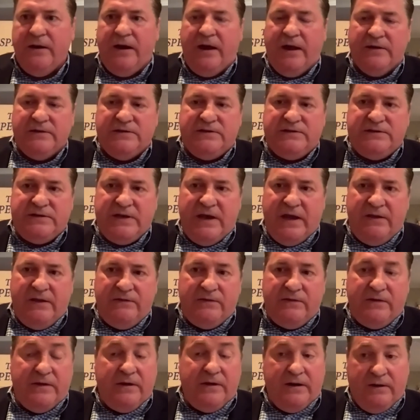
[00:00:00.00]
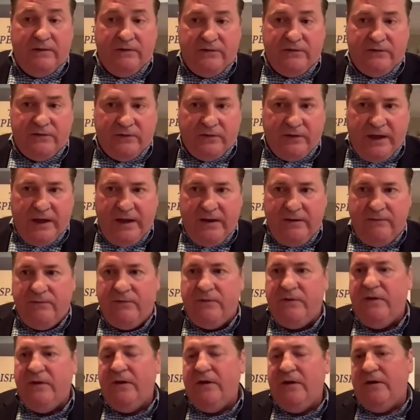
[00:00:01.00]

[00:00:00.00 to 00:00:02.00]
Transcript: and sends an enslaved,